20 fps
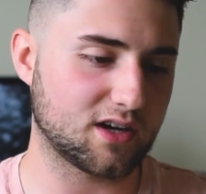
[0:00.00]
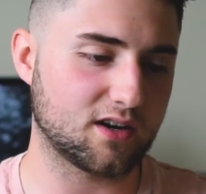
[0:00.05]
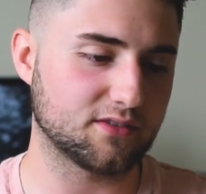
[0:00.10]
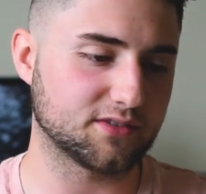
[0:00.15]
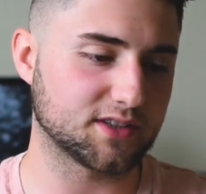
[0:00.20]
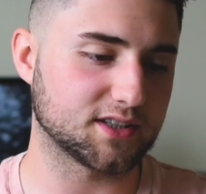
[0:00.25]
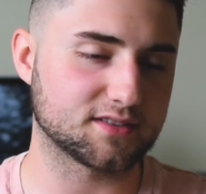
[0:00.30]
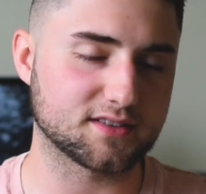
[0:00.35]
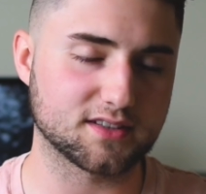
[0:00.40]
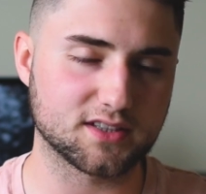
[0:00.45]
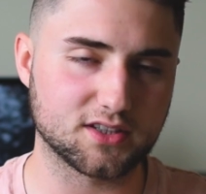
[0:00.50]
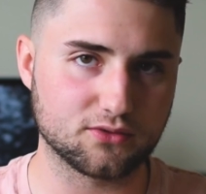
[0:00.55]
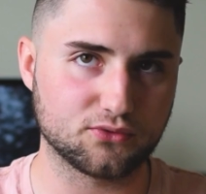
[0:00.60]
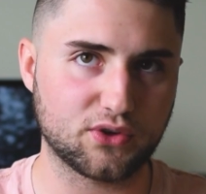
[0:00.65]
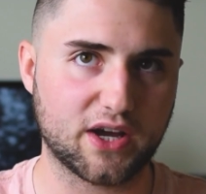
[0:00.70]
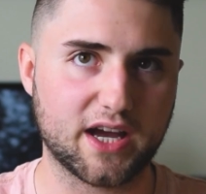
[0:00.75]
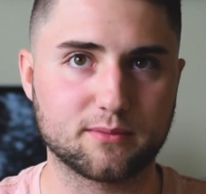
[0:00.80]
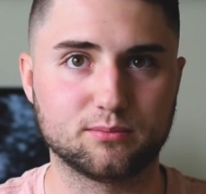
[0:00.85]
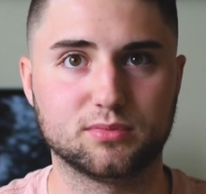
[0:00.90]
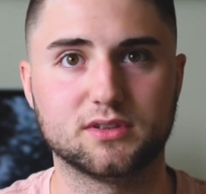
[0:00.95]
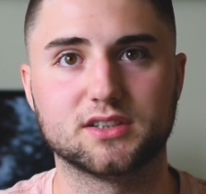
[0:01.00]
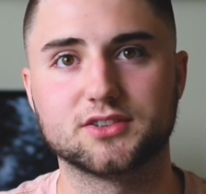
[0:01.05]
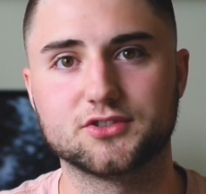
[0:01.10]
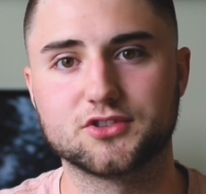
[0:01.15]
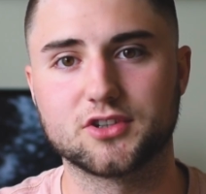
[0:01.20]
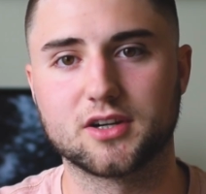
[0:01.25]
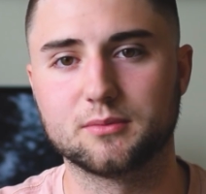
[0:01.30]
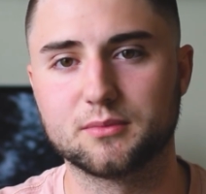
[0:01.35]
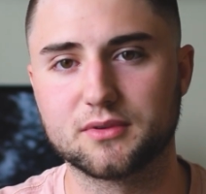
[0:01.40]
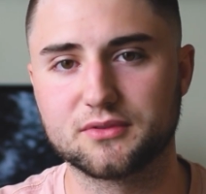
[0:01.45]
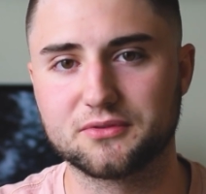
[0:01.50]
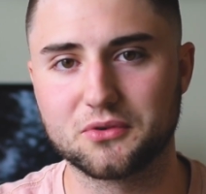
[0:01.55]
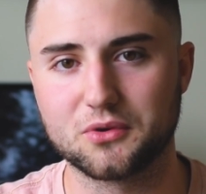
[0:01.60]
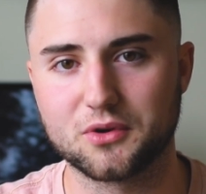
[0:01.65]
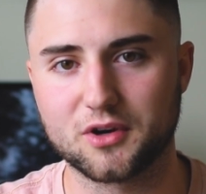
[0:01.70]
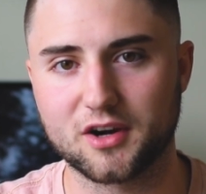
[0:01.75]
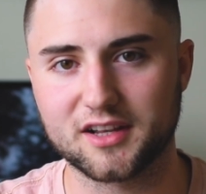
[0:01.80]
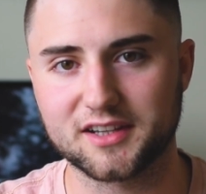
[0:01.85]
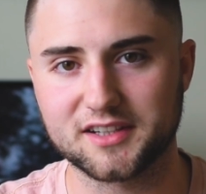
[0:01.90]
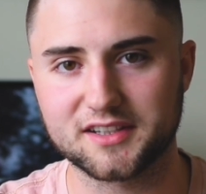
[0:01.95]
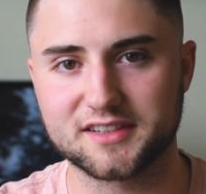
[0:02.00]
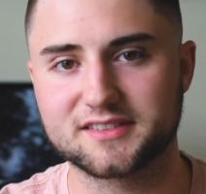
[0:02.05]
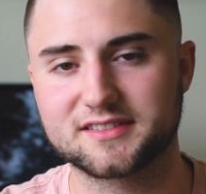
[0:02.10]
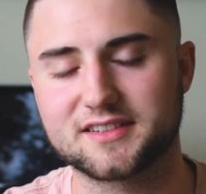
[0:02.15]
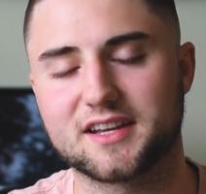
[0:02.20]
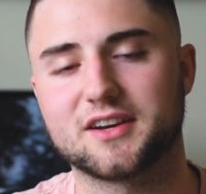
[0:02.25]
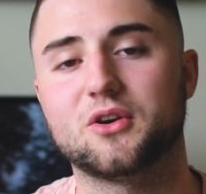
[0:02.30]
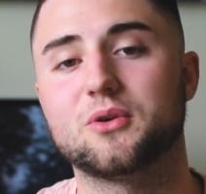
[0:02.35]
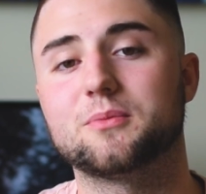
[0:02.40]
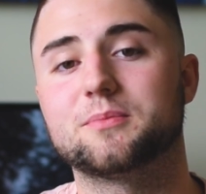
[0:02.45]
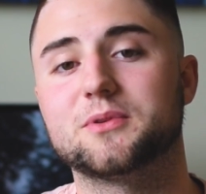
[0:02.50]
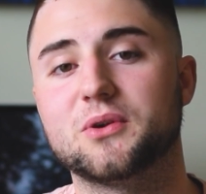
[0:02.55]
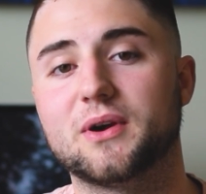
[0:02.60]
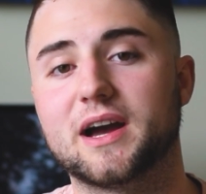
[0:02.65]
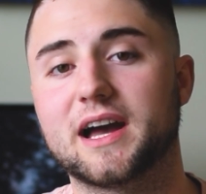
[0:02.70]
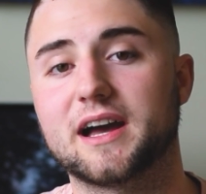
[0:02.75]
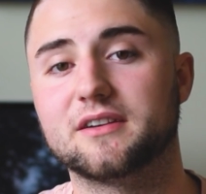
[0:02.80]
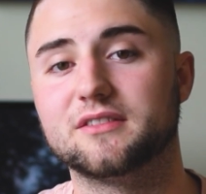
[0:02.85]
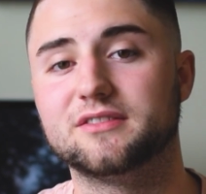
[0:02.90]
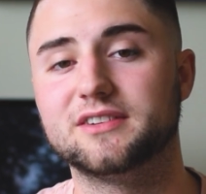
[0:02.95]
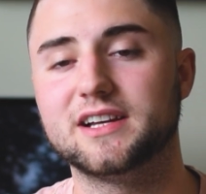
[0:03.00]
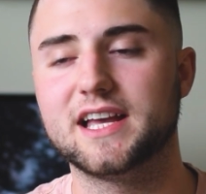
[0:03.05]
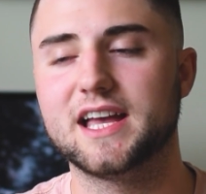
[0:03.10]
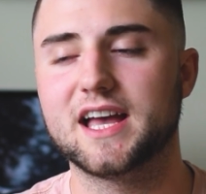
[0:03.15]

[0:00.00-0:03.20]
Obviously you've had blood drawn before, at least I hope you have.